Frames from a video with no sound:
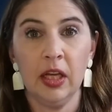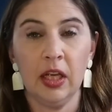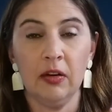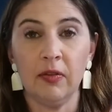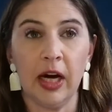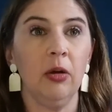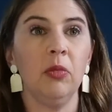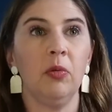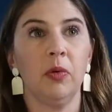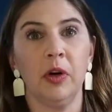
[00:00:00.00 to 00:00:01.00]

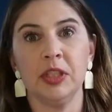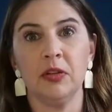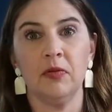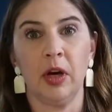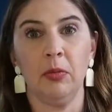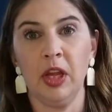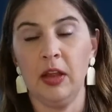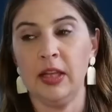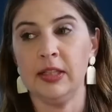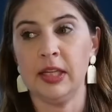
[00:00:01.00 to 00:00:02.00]
environment, parental environment,
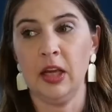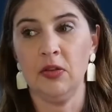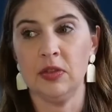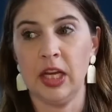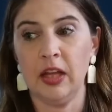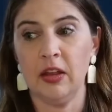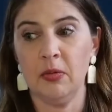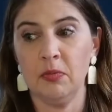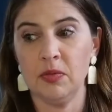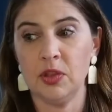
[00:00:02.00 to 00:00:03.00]
and then say you take
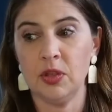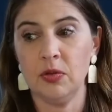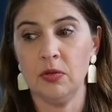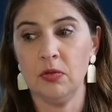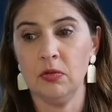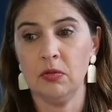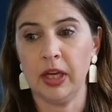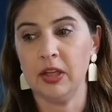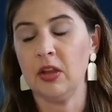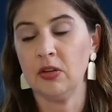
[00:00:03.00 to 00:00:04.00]
them to
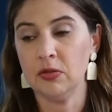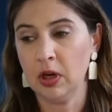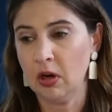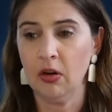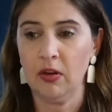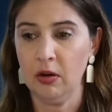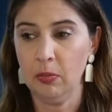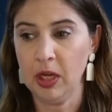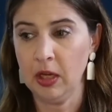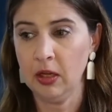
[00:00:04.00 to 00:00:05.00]
like they're doing art
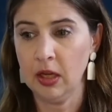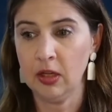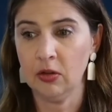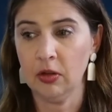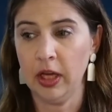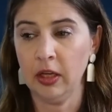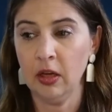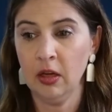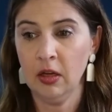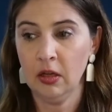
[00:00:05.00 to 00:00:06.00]
therapy and you're like,
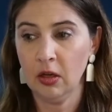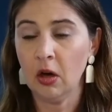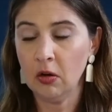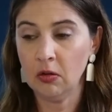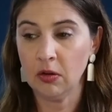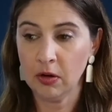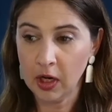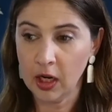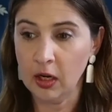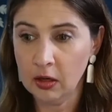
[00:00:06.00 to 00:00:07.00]
go
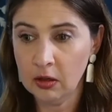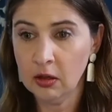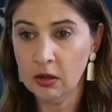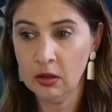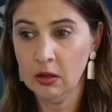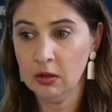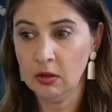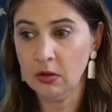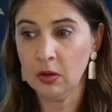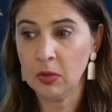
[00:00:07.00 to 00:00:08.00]
create,
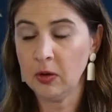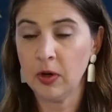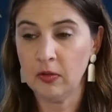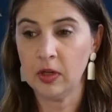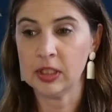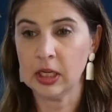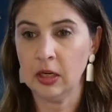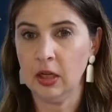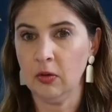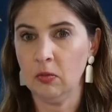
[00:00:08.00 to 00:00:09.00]
you can make whatever. It's kind
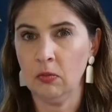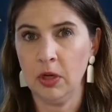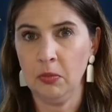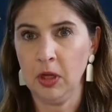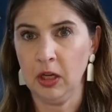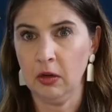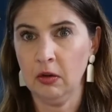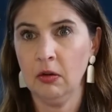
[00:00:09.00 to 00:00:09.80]
of like, what do you mean?